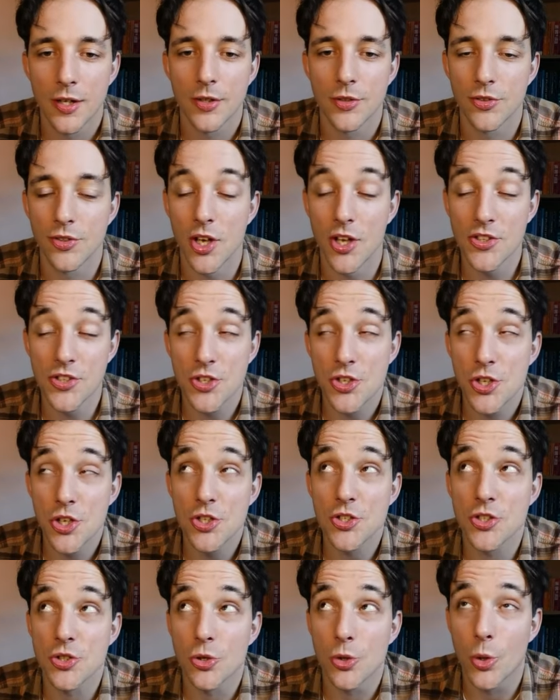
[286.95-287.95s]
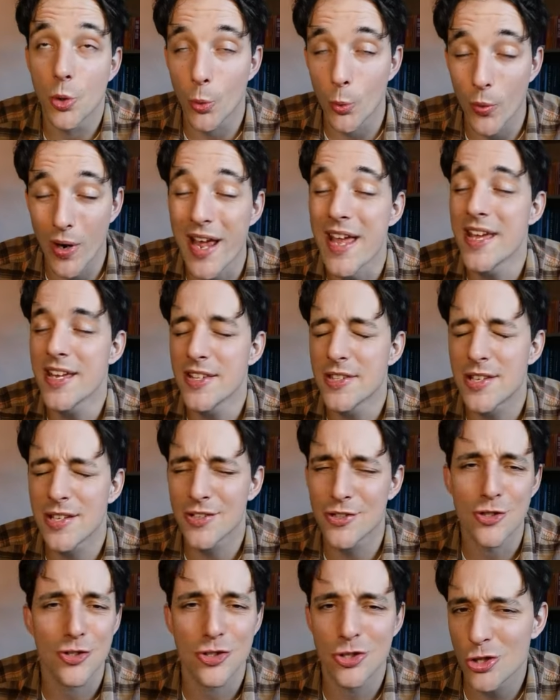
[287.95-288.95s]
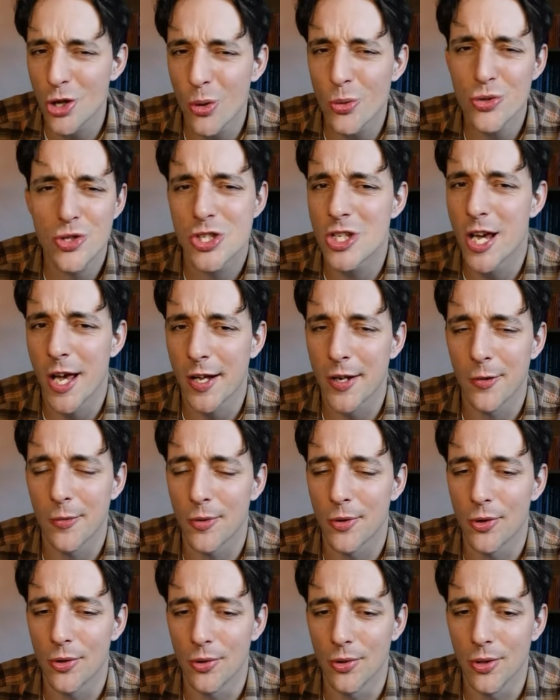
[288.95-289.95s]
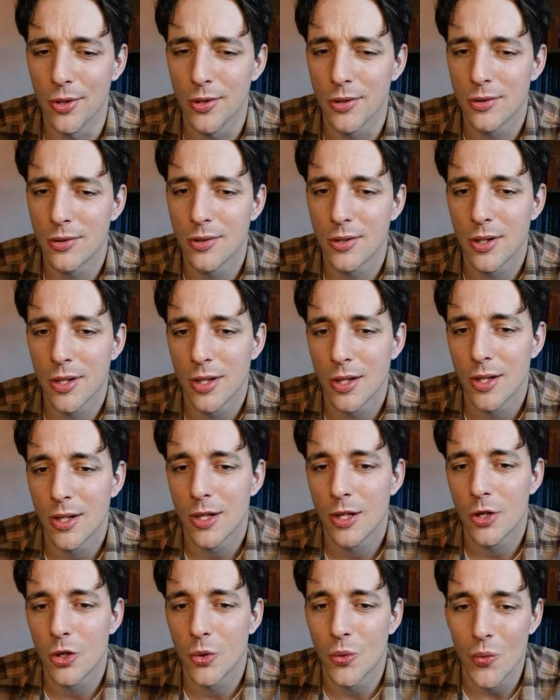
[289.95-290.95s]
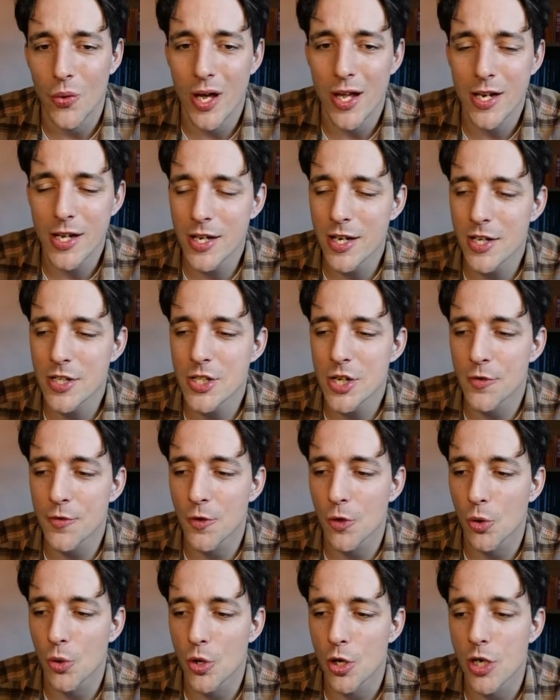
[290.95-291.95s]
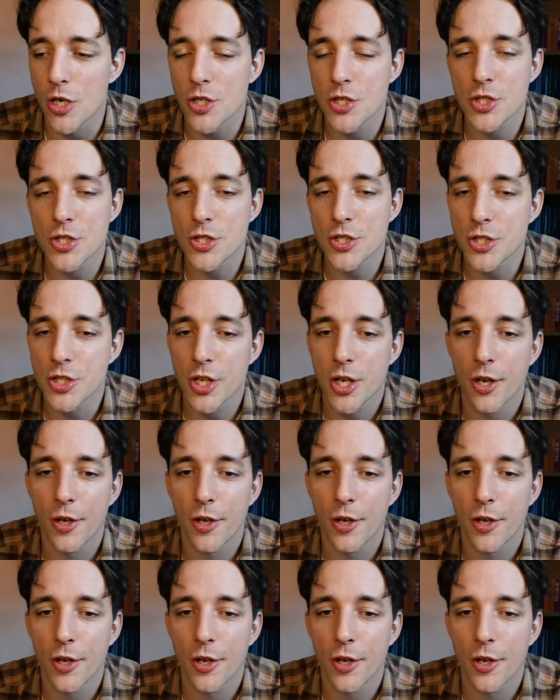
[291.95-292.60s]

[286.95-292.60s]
not just great, so general. When it is, of course,